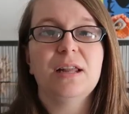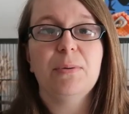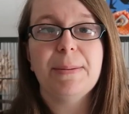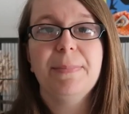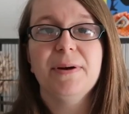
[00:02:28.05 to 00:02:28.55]
Now,
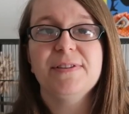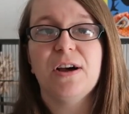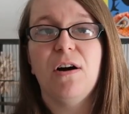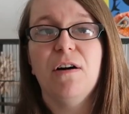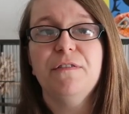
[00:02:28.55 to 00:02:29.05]
when birds
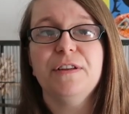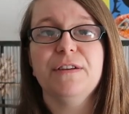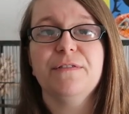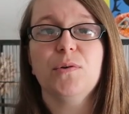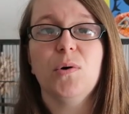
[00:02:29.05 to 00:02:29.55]
are
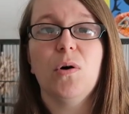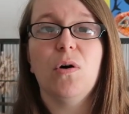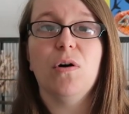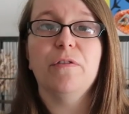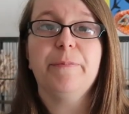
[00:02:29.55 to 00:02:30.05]
fearful
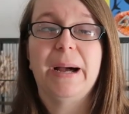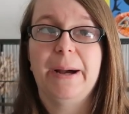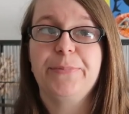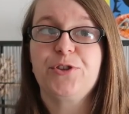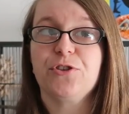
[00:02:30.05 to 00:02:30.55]
of
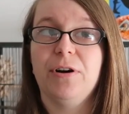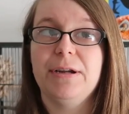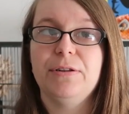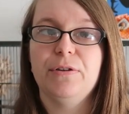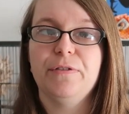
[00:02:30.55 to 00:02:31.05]
perhaps
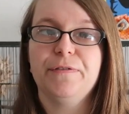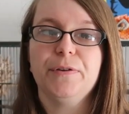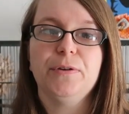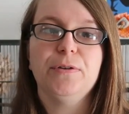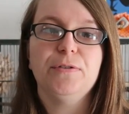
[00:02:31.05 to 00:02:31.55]
trying new
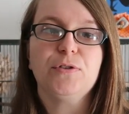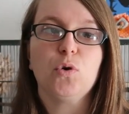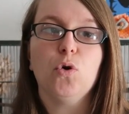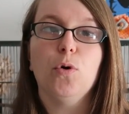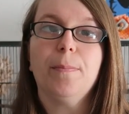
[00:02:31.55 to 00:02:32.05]
foods
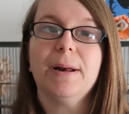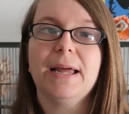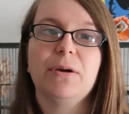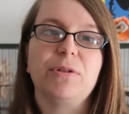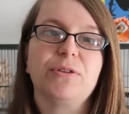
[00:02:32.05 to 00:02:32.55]
or
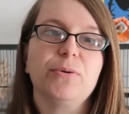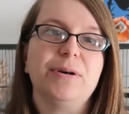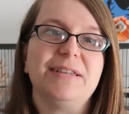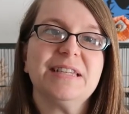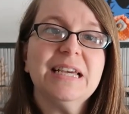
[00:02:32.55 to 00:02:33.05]
playing with
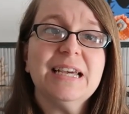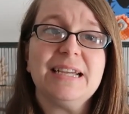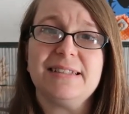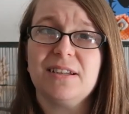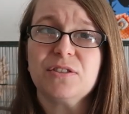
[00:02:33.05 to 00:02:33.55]
toys,
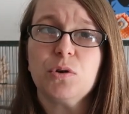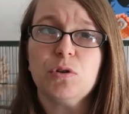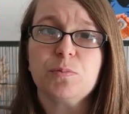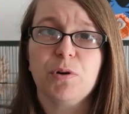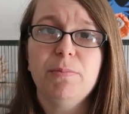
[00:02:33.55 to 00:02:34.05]
it does
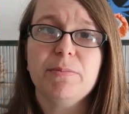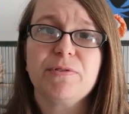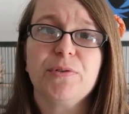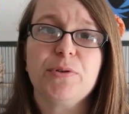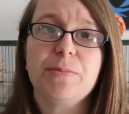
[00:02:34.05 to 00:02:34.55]
cause
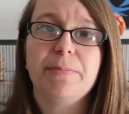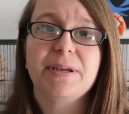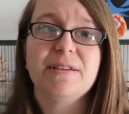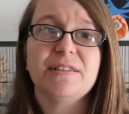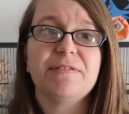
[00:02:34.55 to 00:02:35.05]
problems for them,
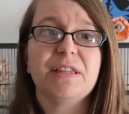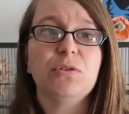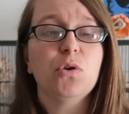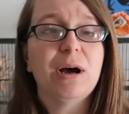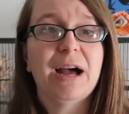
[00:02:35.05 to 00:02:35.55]
because if they're
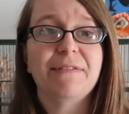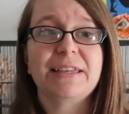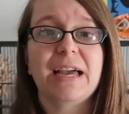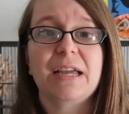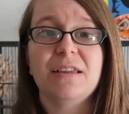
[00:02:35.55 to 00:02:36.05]
not
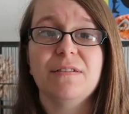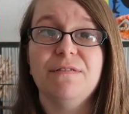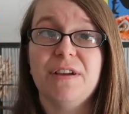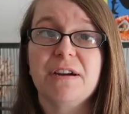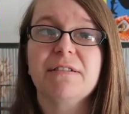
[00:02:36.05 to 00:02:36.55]
having a
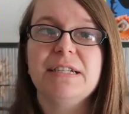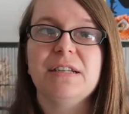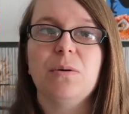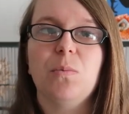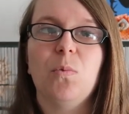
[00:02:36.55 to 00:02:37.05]

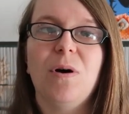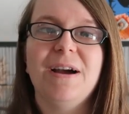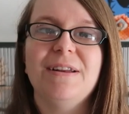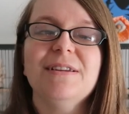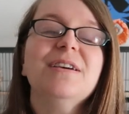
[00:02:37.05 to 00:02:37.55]
varied and
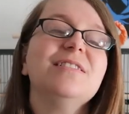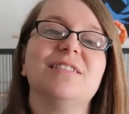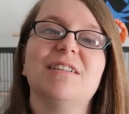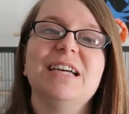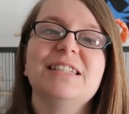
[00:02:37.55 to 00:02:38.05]
wide
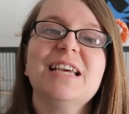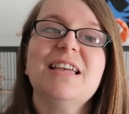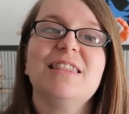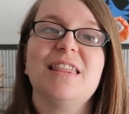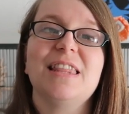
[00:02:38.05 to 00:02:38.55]
diet,
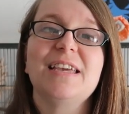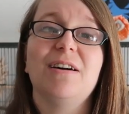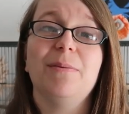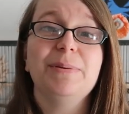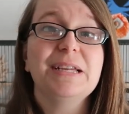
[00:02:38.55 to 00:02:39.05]
then they
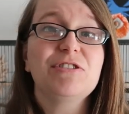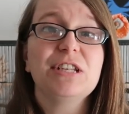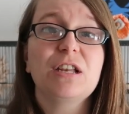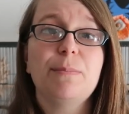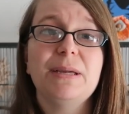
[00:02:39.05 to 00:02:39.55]
are
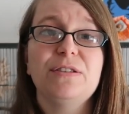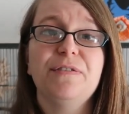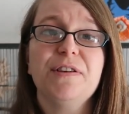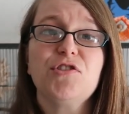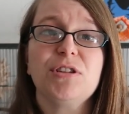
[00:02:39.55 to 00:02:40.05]
potentially going to be
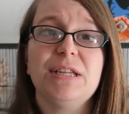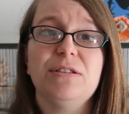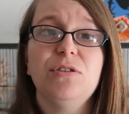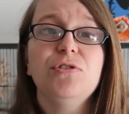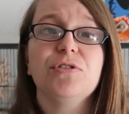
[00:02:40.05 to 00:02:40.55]
deficient
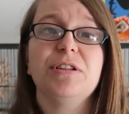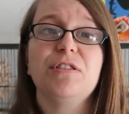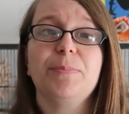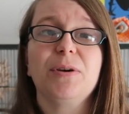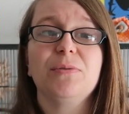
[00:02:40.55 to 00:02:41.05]
in
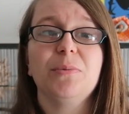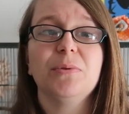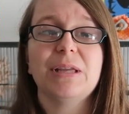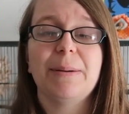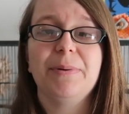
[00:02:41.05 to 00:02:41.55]
nutrients, because we
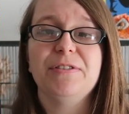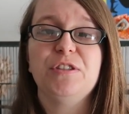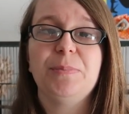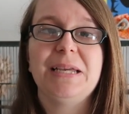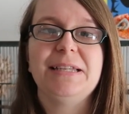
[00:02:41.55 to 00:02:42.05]
want our birds
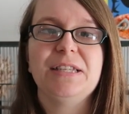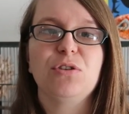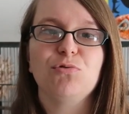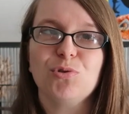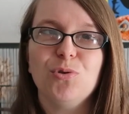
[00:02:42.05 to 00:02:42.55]
to be
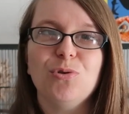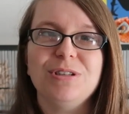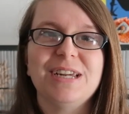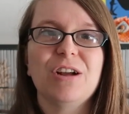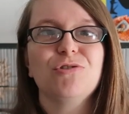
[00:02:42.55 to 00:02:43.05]
eating raw,
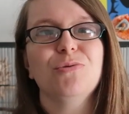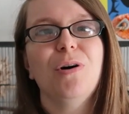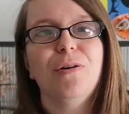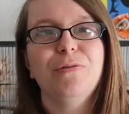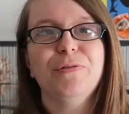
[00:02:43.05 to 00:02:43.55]
natural
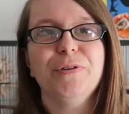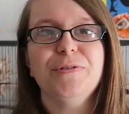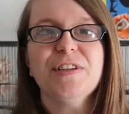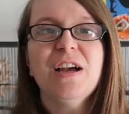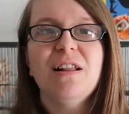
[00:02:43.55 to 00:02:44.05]
whole
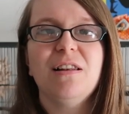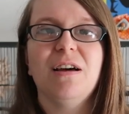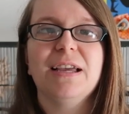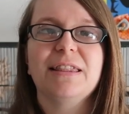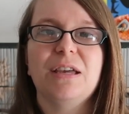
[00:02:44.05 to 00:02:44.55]
foods
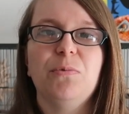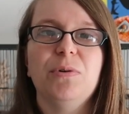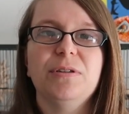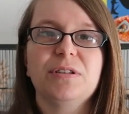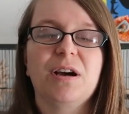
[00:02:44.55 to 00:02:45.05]
like they
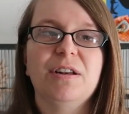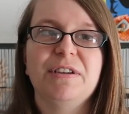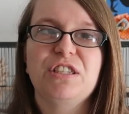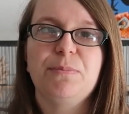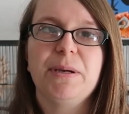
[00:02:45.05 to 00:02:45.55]
would kind of
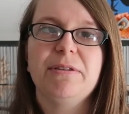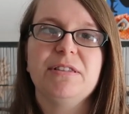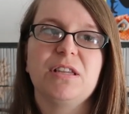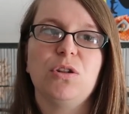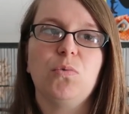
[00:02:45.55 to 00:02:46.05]

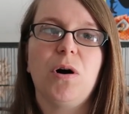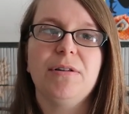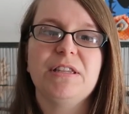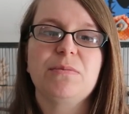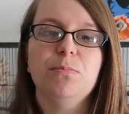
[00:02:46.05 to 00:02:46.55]
experience in the
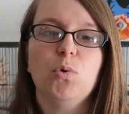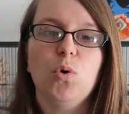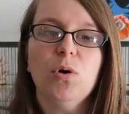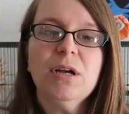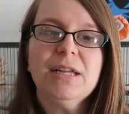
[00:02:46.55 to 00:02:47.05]
wild. It's
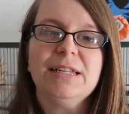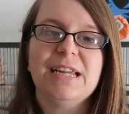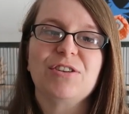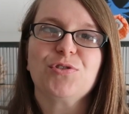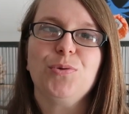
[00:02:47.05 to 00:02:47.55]
more
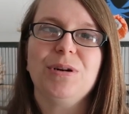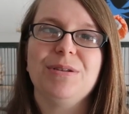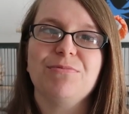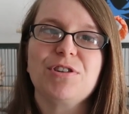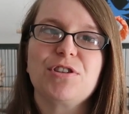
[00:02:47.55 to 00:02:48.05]
natural and
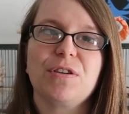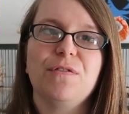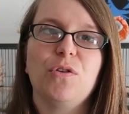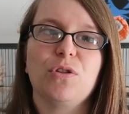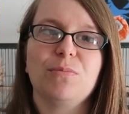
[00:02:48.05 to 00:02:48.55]
enriching
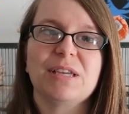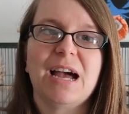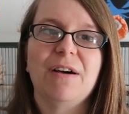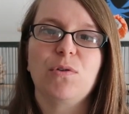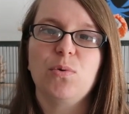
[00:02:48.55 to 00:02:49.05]
for them to
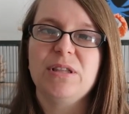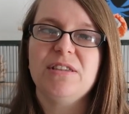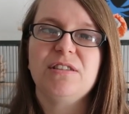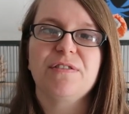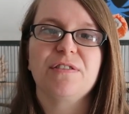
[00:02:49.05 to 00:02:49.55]
have all
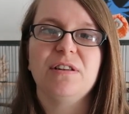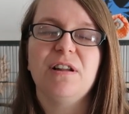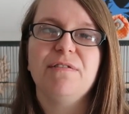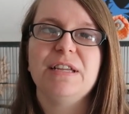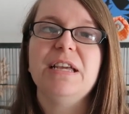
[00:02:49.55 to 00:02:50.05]
these different
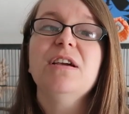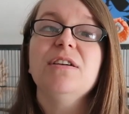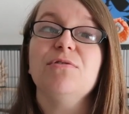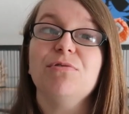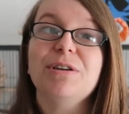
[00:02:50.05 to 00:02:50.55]
lovely
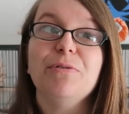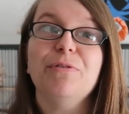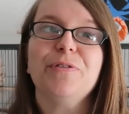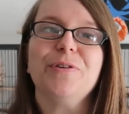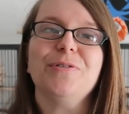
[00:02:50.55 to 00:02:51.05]
real
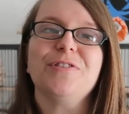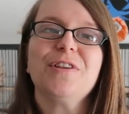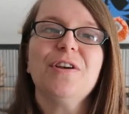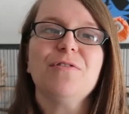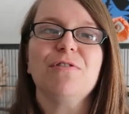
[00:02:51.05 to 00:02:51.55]
foods
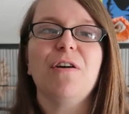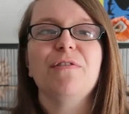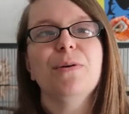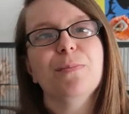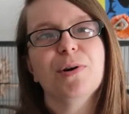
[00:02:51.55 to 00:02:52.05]
rather
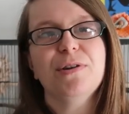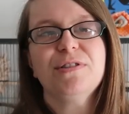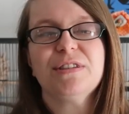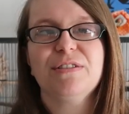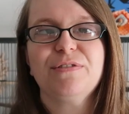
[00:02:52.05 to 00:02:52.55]
than
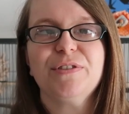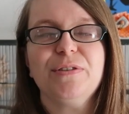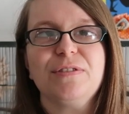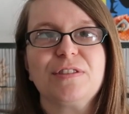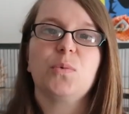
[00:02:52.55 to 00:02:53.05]
processed
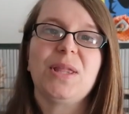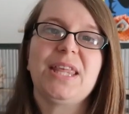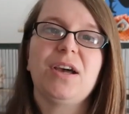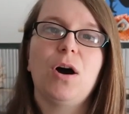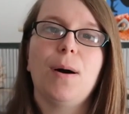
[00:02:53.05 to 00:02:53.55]
foods. So when
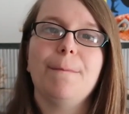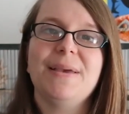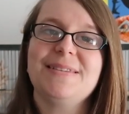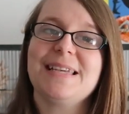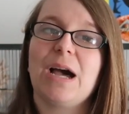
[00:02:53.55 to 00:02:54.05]
they are
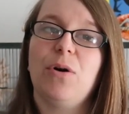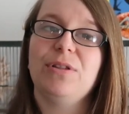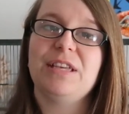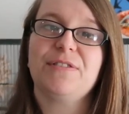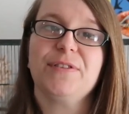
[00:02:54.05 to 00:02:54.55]
missing out on
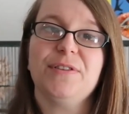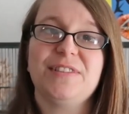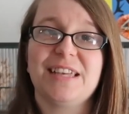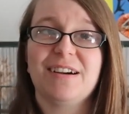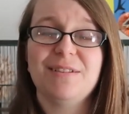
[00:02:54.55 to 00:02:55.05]
these
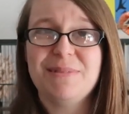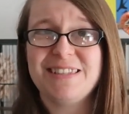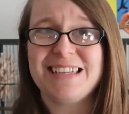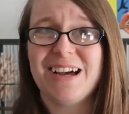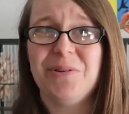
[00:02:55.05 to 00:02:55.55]
foods, they're kind of
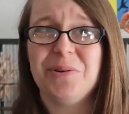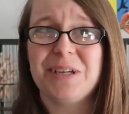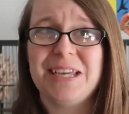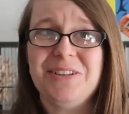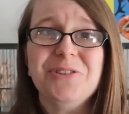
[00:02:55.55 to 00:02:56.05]
missing out on
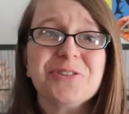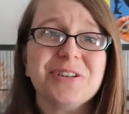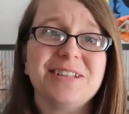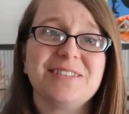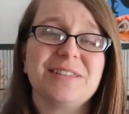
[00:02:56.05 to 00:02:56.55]
key
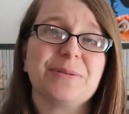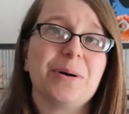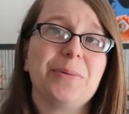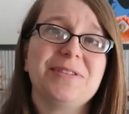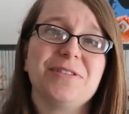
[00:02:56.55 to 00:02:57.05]
nutrients as
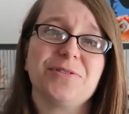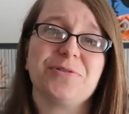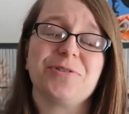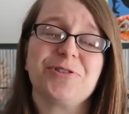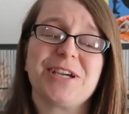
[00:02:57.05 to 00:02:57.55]
well, which is a
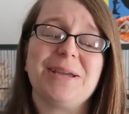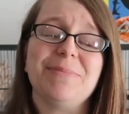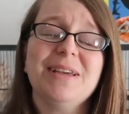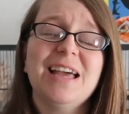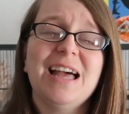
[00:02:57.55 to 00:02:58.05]
real
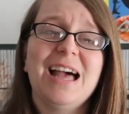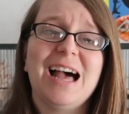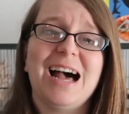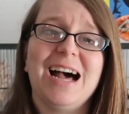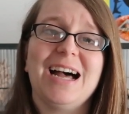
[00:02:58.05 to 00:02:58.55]
shame.
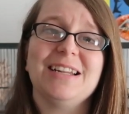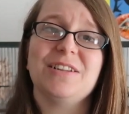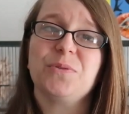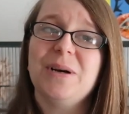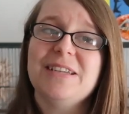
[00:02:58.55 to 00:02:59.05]
And
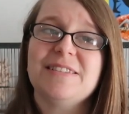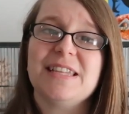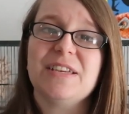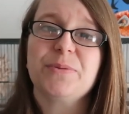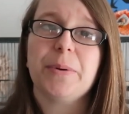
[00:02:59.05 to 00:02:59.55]
as well as
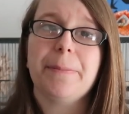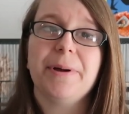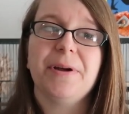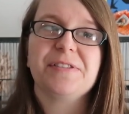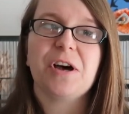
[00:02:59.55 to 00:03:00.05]
this, when
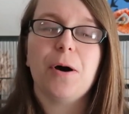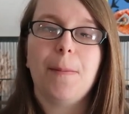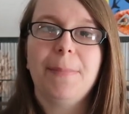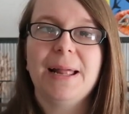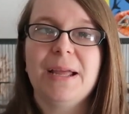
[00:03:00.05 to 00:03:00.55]
birds
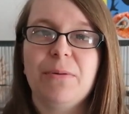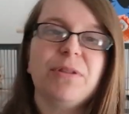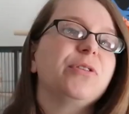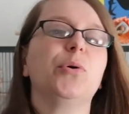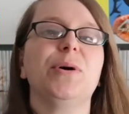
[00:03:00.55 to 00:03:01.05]
aren't playing
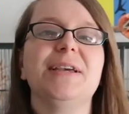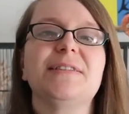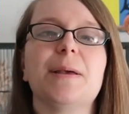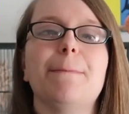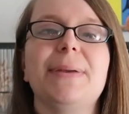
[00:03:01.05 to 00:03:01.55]
with
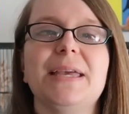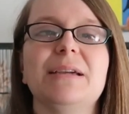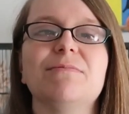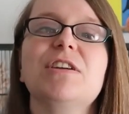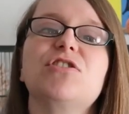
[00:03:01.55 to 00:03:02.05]
toys and being
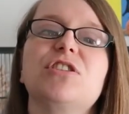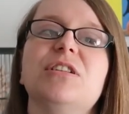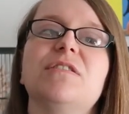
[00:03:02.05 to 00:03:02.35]
enriched in